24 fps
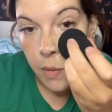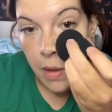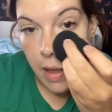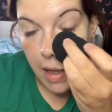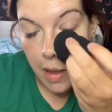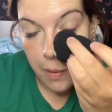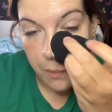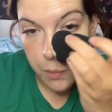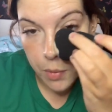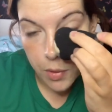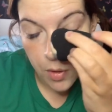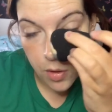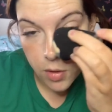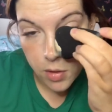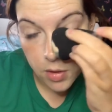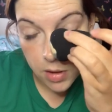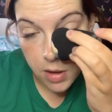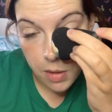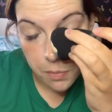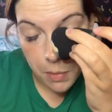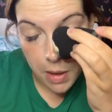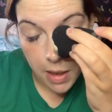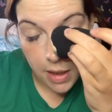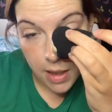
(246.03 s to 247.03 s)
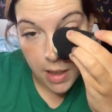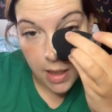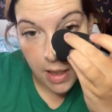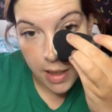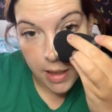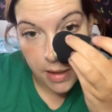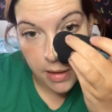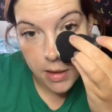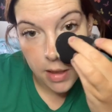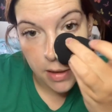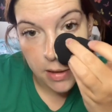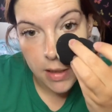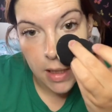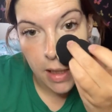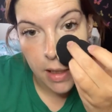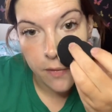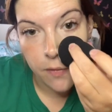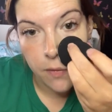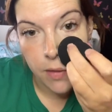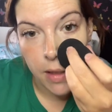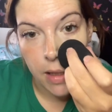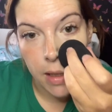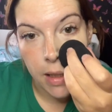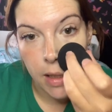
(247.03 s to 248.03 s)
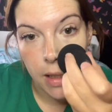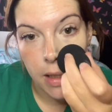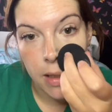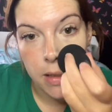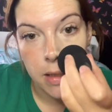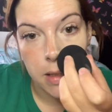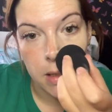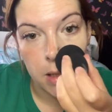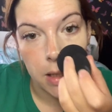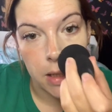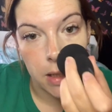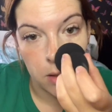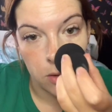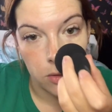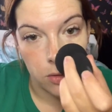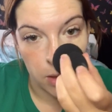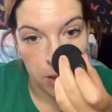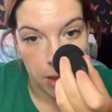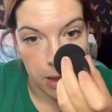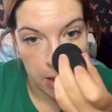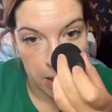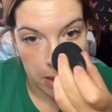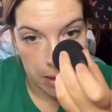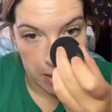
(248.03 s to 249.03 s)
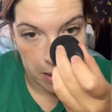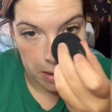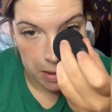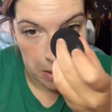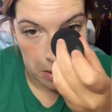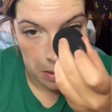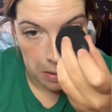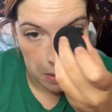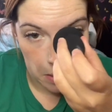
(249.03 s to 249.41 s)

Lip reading: And because the matte clay does have the tea tree in it,